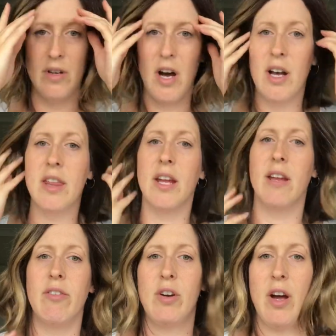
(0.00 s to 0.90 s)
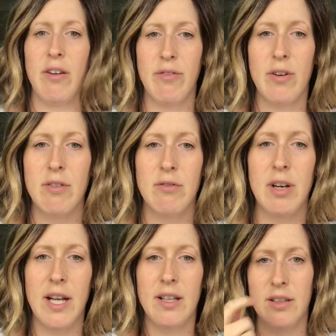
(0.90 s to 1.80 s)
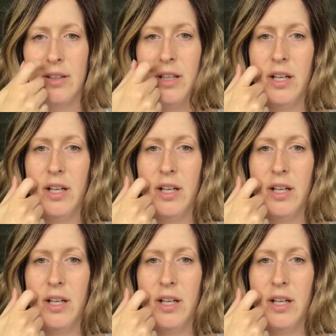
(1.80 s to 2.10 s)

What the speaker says: I think, going for a real